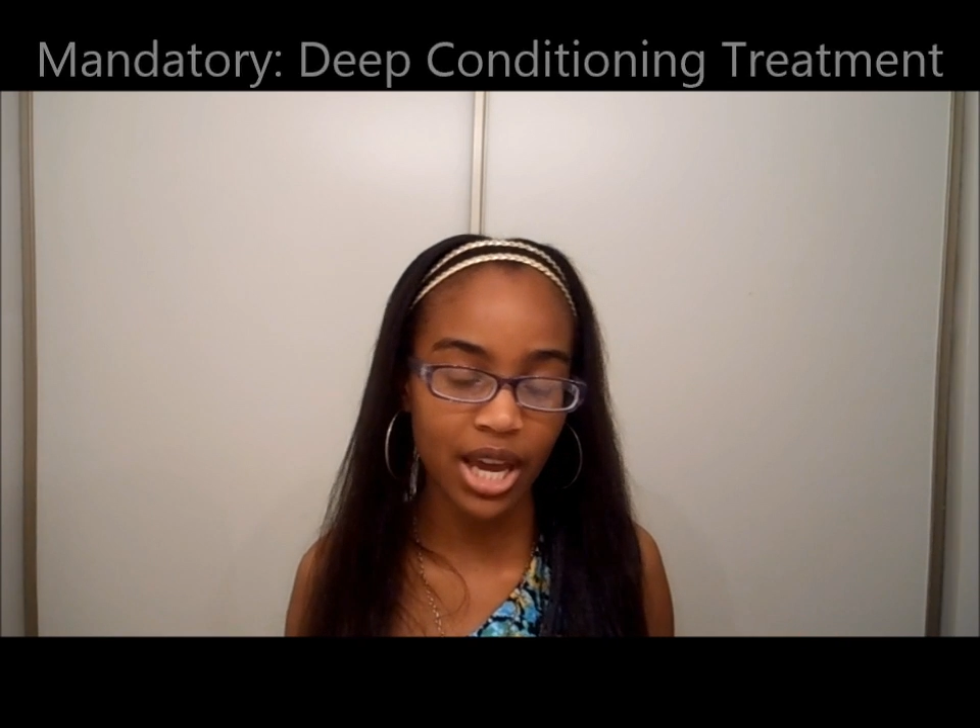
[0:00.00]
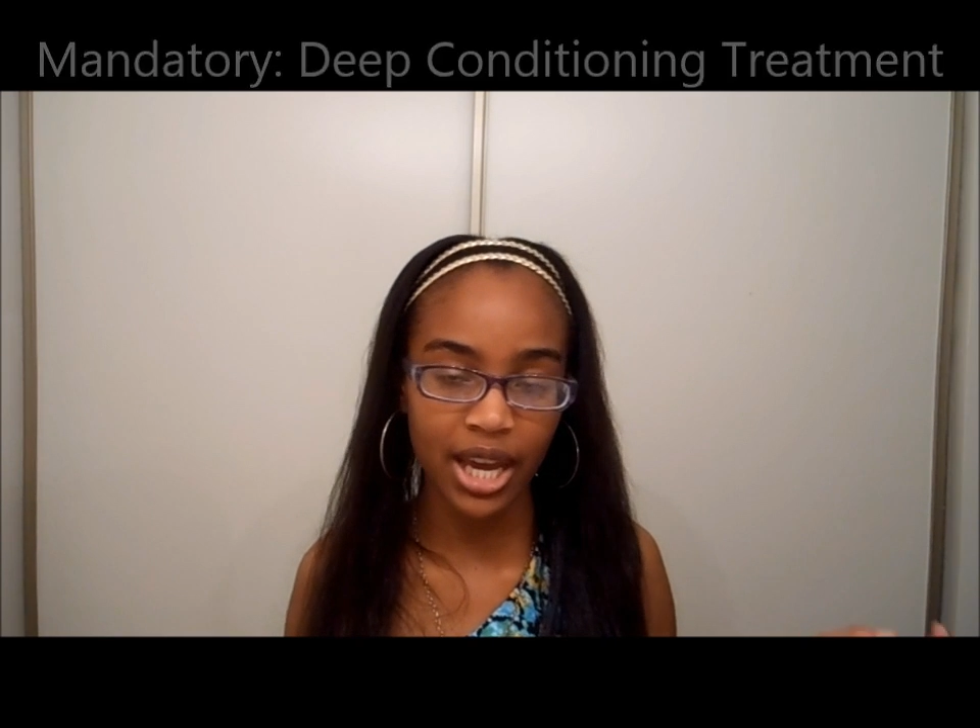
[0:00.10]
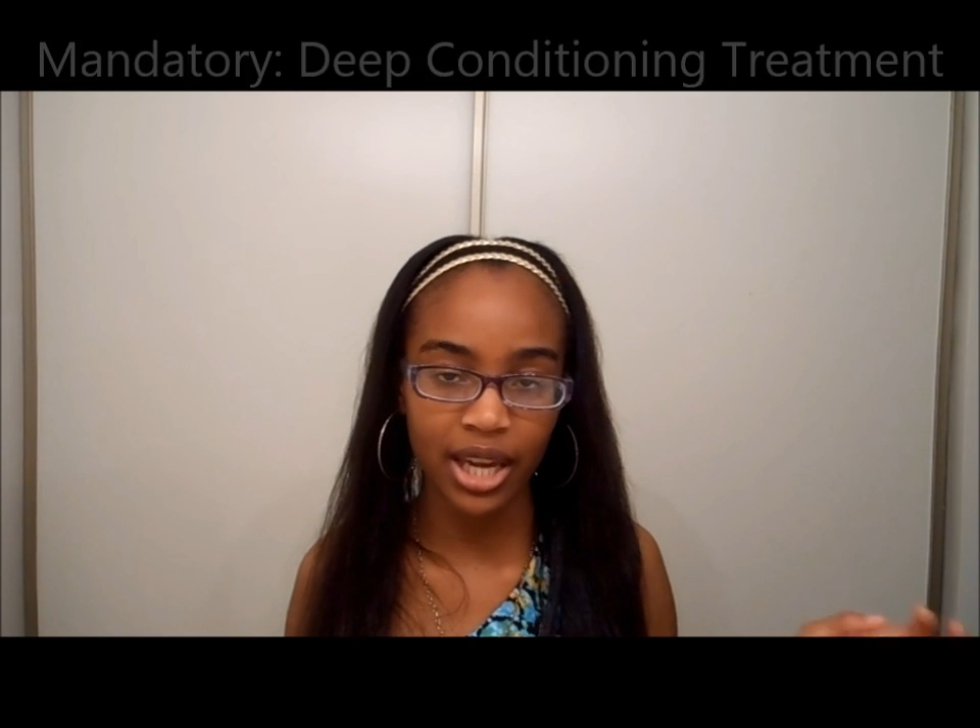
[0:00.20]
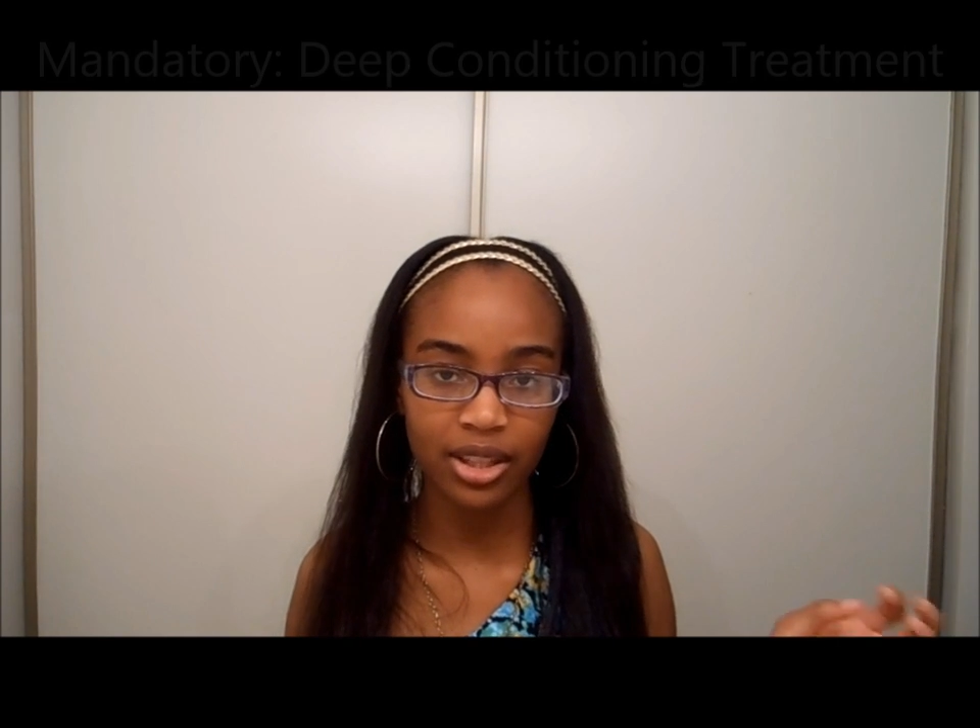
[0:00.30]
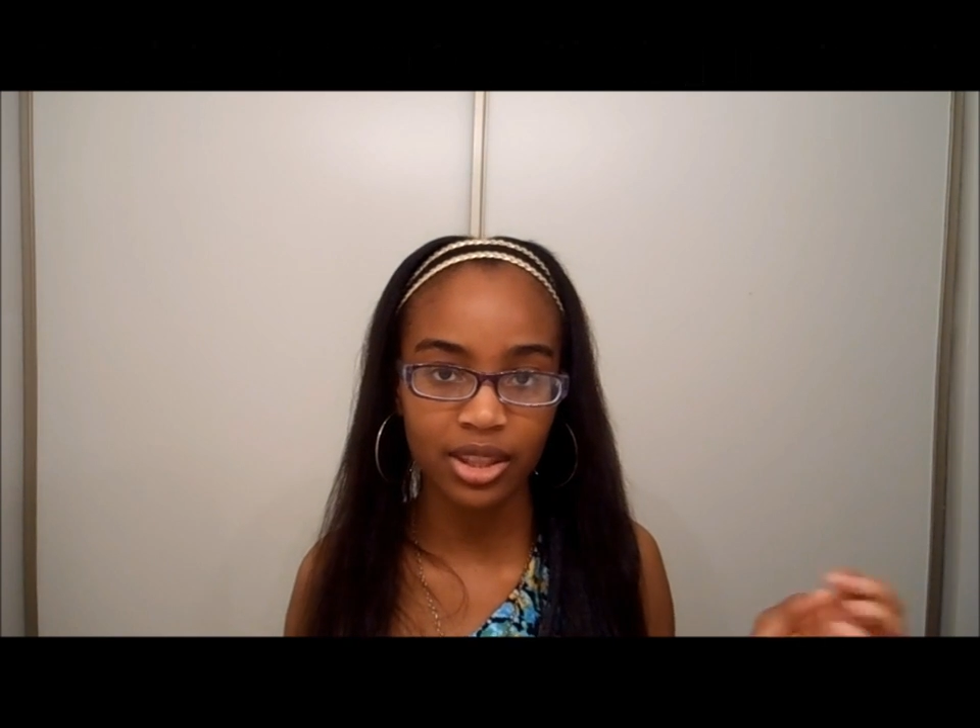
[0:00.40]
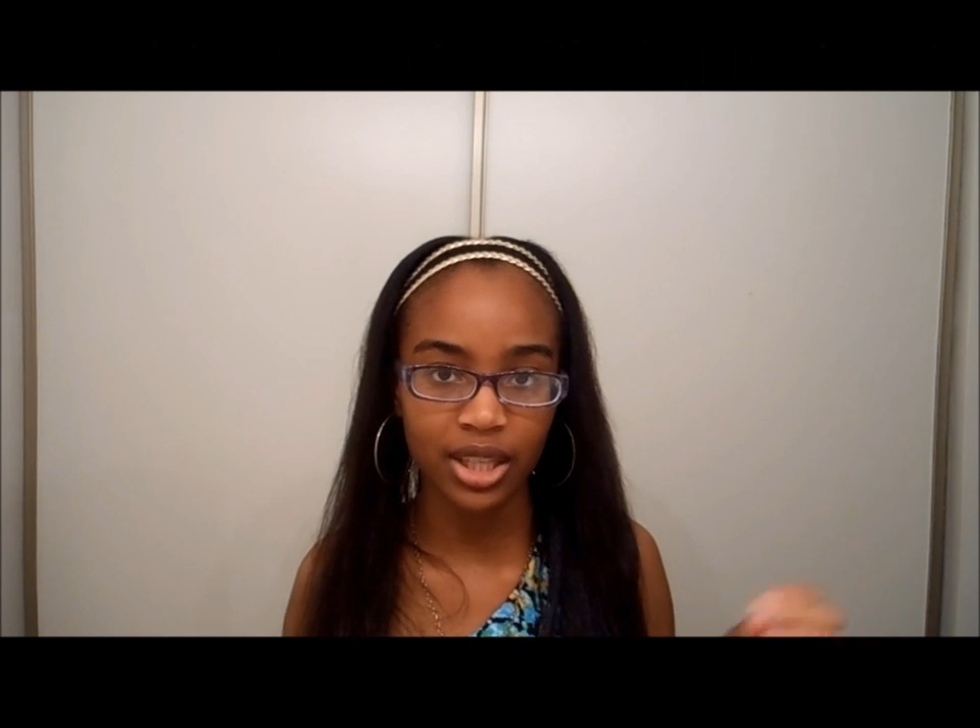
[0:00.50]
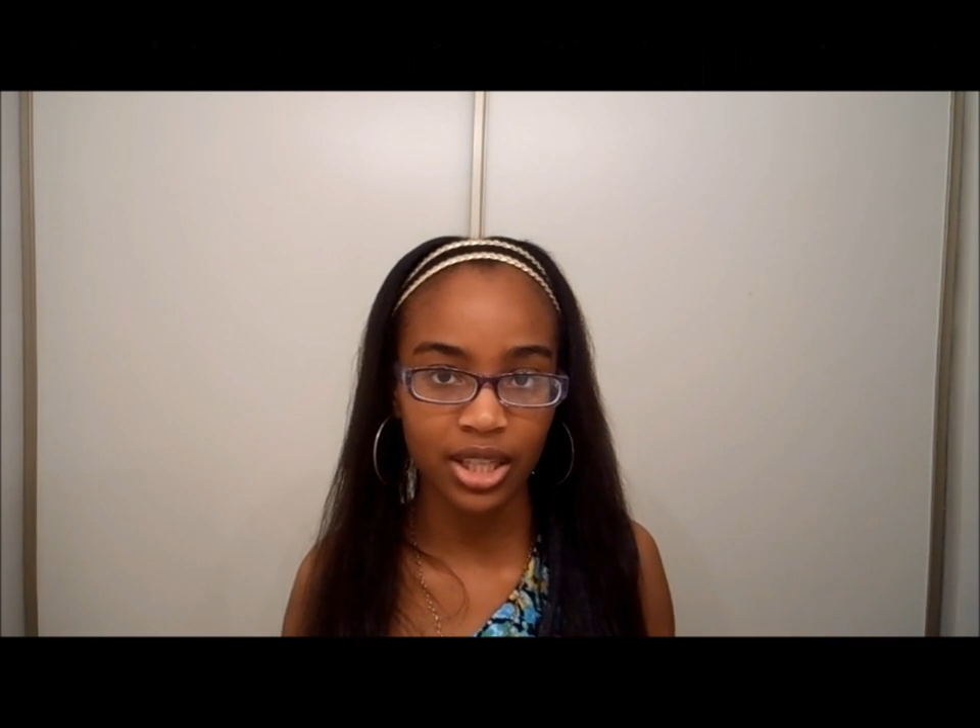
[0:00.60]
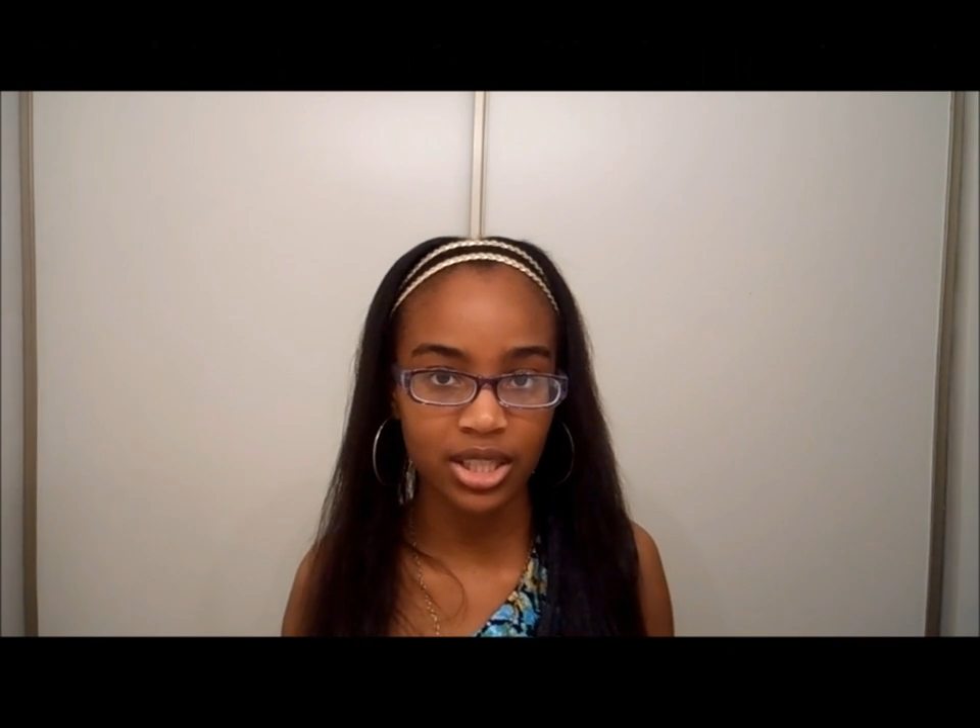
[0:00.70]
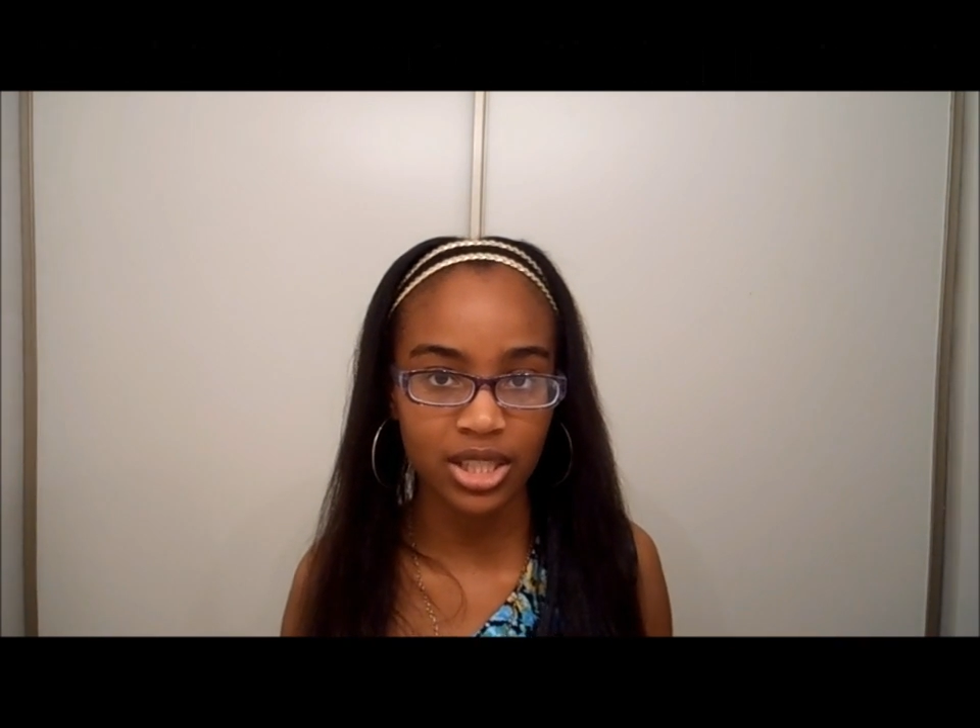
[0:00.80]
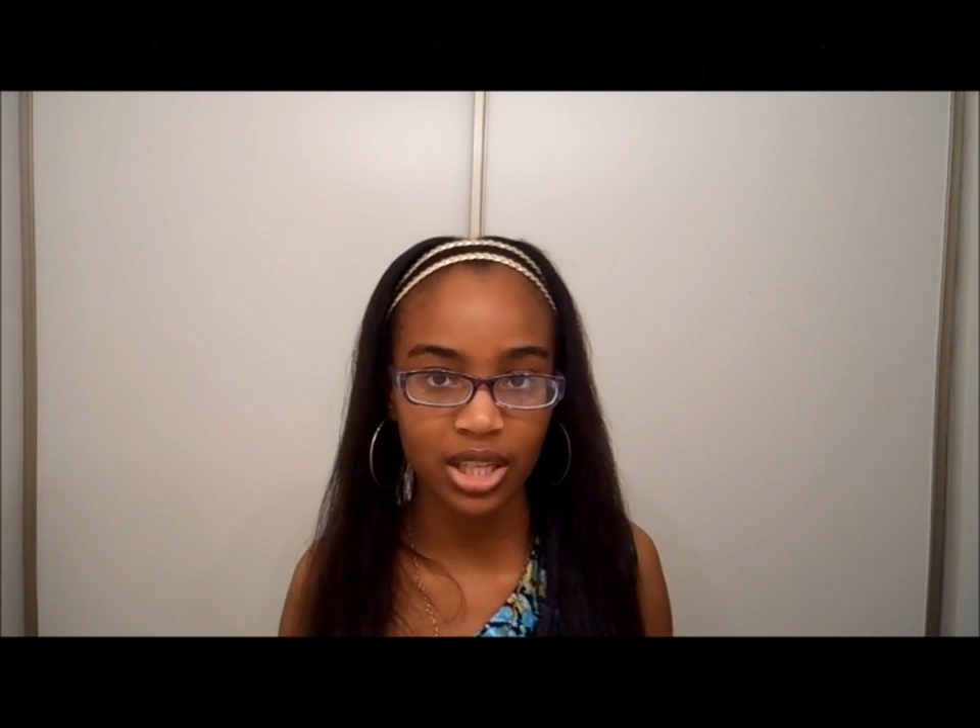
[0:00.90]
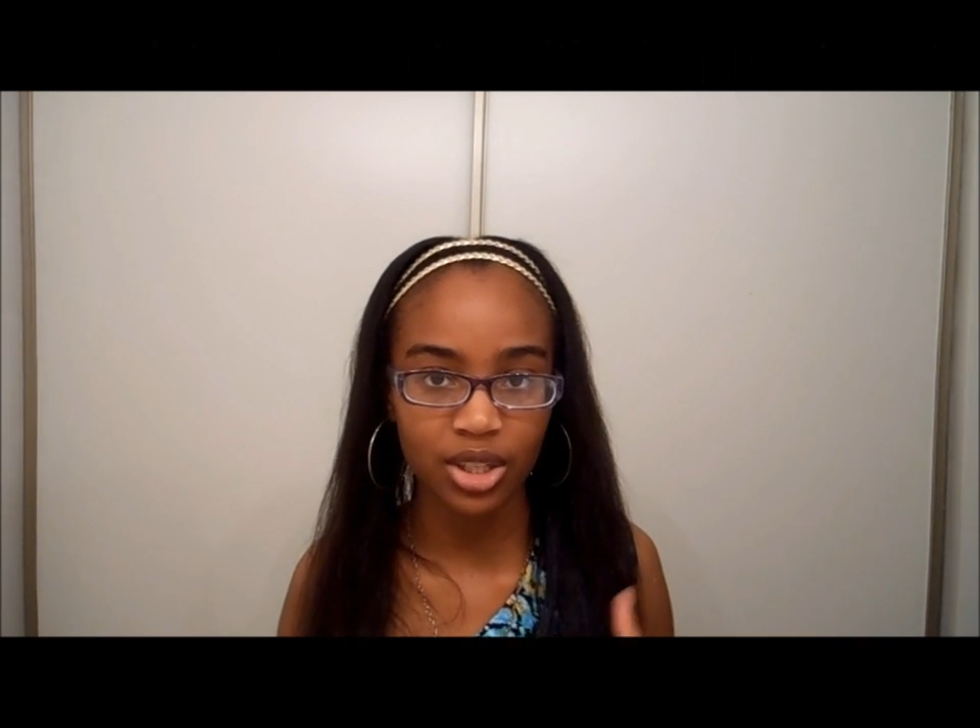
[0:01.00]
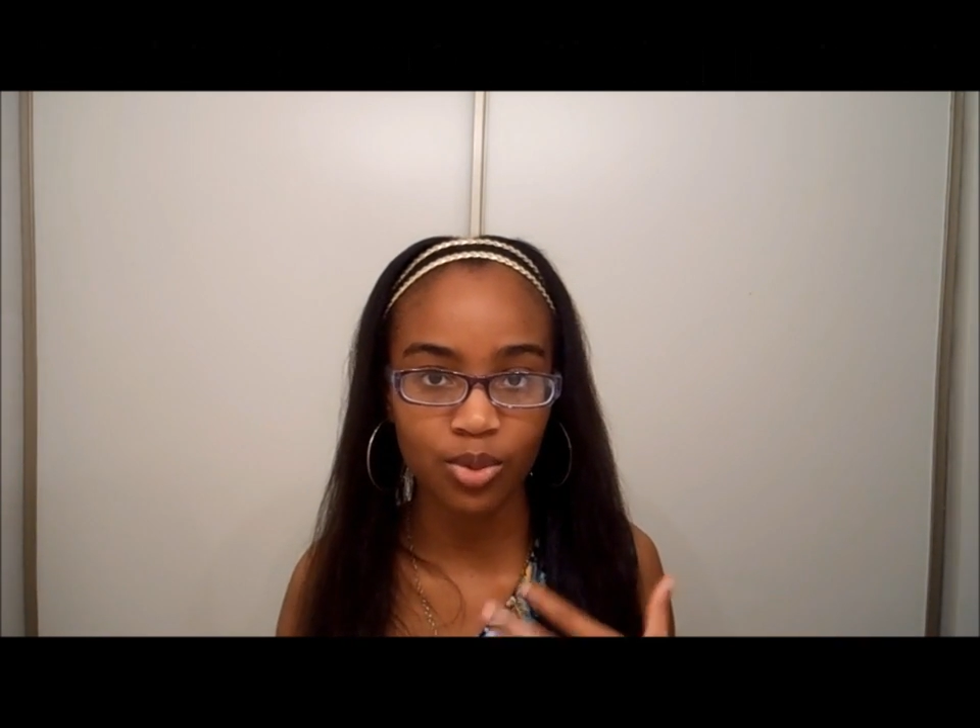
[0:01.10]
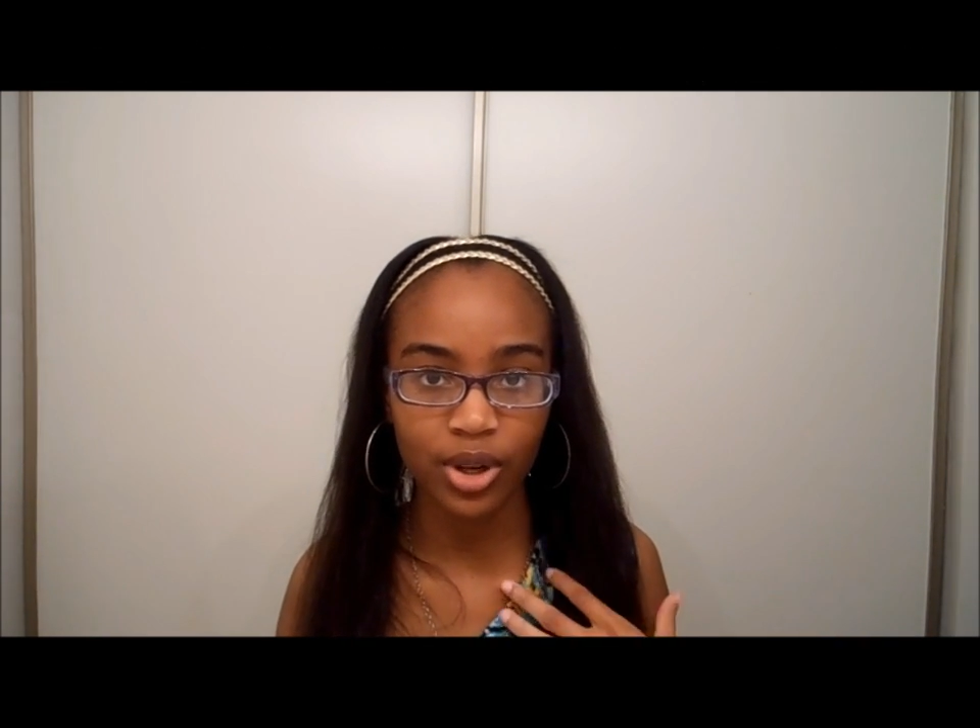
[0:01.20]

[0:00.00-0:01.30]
add things that you